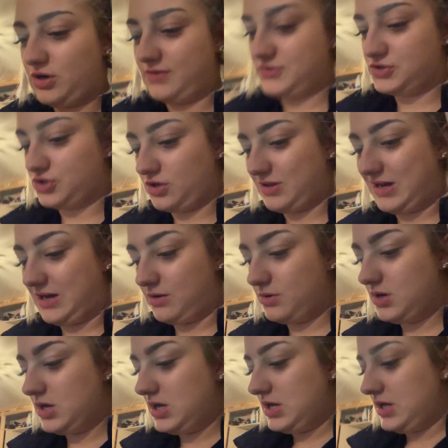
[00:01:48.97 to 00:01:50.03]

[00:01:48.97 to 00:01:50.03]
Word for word: Gonna have to sort that out.